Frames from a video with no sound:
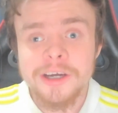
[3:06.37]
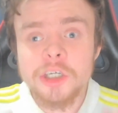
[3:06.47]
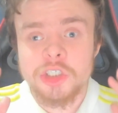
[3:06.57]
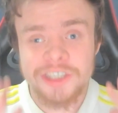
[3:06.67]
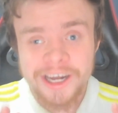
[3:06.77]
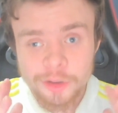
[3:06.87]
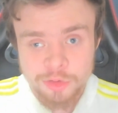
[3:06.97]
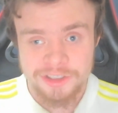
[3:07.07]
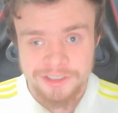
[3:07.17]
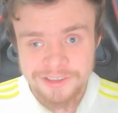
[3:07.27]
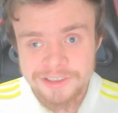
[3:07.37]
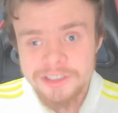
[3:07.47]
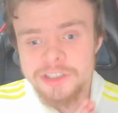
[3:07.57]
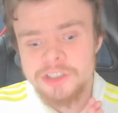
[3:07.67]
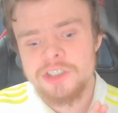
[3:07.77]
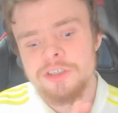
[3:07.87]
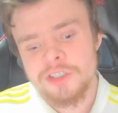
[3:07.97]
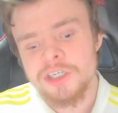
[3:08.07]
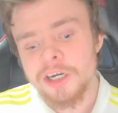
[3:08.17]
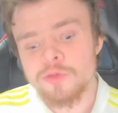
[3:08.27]
Shackleton. So
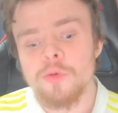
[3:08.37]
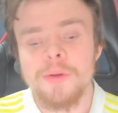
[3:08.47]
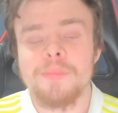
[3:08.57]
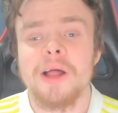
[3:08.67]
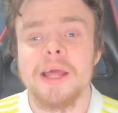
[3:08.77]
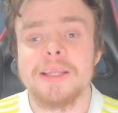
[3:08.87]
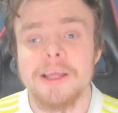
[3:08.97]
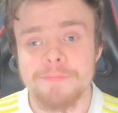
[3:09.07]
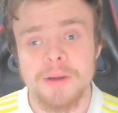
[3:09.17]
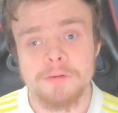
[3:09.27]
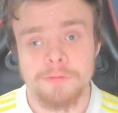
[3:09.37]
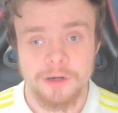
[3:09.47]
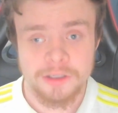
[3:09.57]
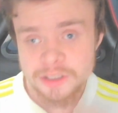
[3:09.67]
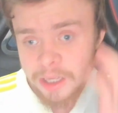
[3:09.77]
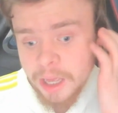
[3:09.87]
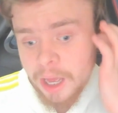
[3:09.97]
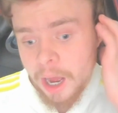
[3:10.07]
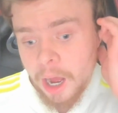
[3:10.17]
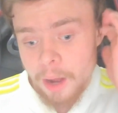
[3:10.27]
Shax will be playing left back for us.
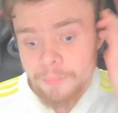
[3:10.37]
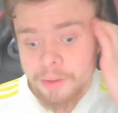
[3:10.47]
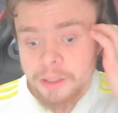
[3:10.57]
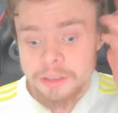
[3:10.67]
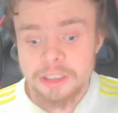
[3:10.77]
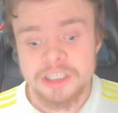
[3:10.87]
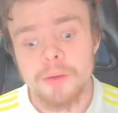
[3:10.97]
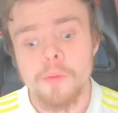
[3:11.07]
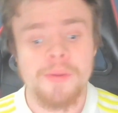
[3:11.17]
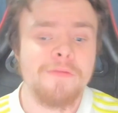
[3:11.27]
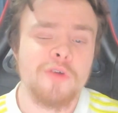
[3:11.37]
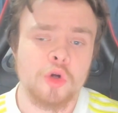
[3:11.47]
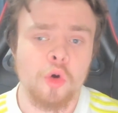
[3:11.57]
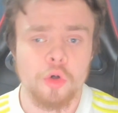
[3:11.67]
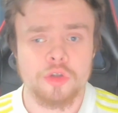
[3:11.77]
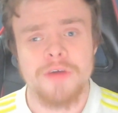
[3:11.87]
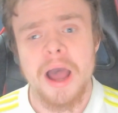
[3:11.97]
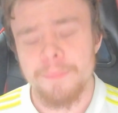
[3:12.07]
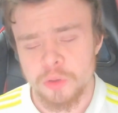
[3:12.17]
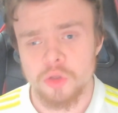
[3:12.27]
The double pivot, of course, of
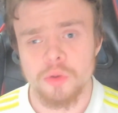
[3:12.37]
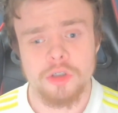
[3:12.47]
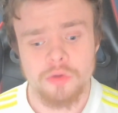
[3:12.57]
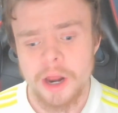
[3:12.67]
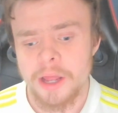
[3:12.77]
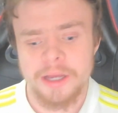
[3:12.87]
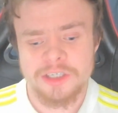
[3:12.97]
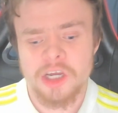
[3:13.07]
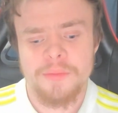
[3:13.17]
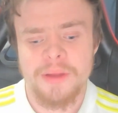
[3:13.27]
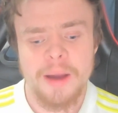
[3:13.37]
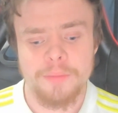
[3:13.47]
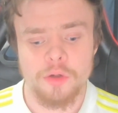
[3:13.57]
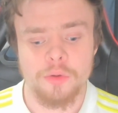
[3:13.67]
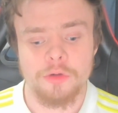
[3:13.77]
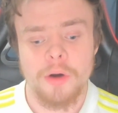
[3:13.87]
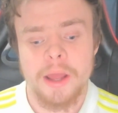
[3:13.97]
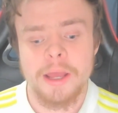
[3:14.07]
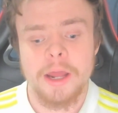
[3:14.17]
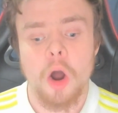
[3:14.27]
Ampadu and Gray. It's going to be Ampadu and
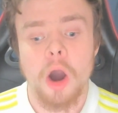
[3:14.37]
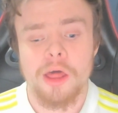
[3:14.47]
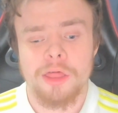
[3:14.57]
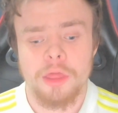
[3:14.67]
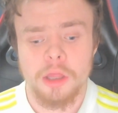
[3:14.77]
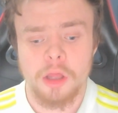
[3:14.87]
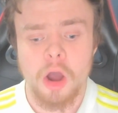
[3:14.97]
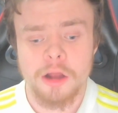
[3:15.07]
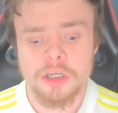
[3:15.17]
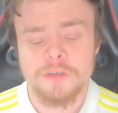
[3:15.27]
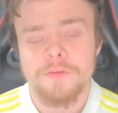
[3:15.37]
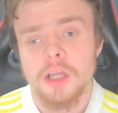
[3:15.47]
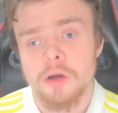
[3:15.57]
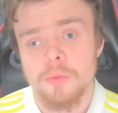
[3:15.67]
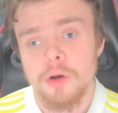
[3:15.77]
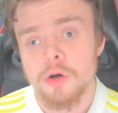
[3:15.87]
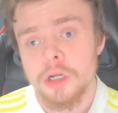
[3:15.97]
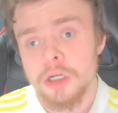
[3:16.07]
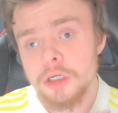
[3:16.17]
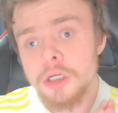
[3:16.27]
Gray again, I think. I just feel like we're not
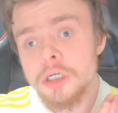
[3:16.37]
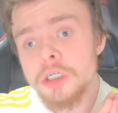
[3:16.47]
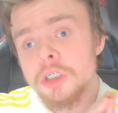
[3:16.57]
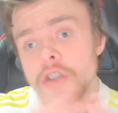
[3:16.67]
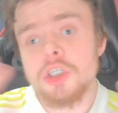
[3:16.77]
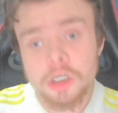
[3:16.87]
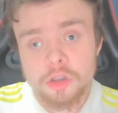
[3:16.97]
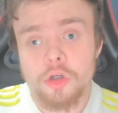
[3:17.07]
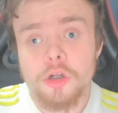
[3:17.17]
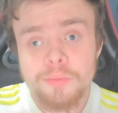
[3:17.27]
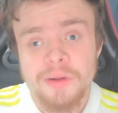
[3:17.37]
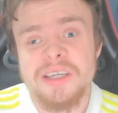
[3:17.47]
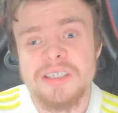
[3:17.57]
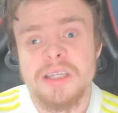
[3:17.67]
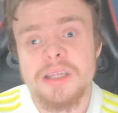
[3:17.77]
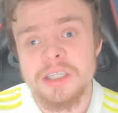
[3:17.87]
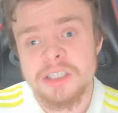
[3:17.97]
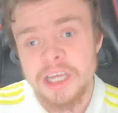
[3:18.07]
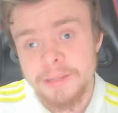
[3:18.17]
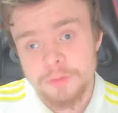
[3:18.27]
going to chuck the new players in the
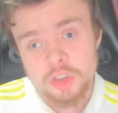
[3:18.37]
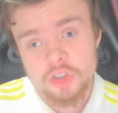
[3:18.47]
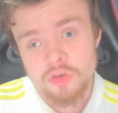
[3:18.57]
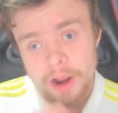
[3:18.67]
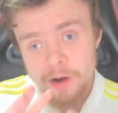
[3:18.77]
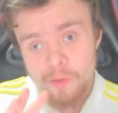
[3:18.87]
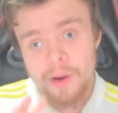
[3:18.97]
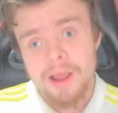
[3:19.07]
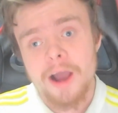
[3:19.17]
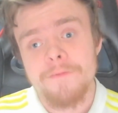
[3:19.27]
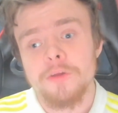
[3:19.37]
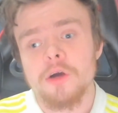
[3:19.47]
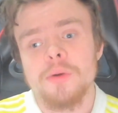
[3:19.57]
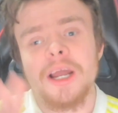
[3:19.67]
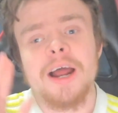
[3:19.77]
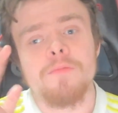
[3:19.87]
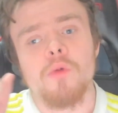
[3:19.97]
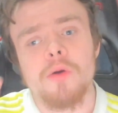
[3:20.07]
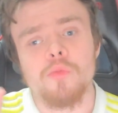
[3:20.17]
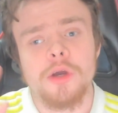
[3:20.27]
team straight away. I feel like we're going to have
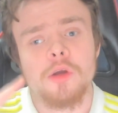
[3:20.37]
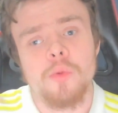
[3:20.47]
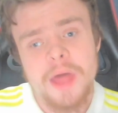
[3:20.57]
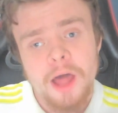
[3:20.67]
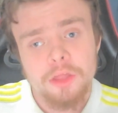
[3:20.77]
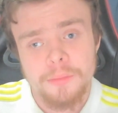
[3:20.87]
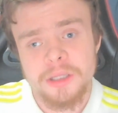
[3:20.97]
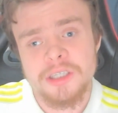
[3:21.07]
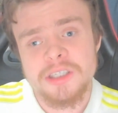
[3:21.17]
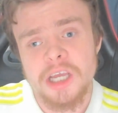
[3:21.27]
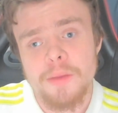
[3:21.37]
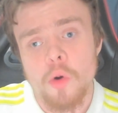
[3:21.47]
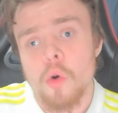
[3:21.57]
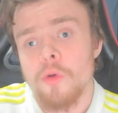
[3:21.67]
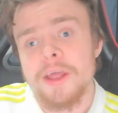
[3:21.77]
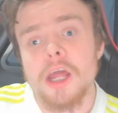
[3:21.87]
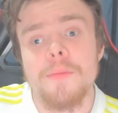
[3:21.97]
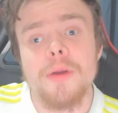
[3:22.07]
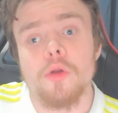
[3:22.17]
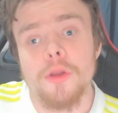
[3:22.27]
1 week without them in the team, or they're going to
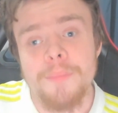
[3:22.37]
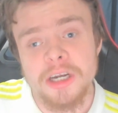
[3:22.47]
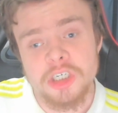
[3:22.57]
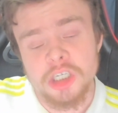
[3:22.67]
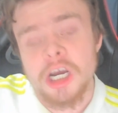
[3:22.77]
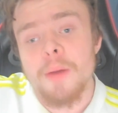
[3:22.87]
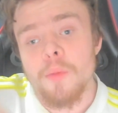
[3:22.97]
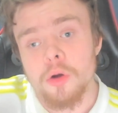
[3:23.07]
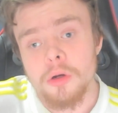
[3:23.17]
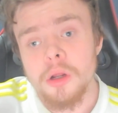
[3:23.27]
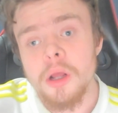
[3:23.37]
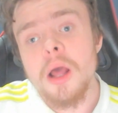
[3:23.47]
be on the bench and come on.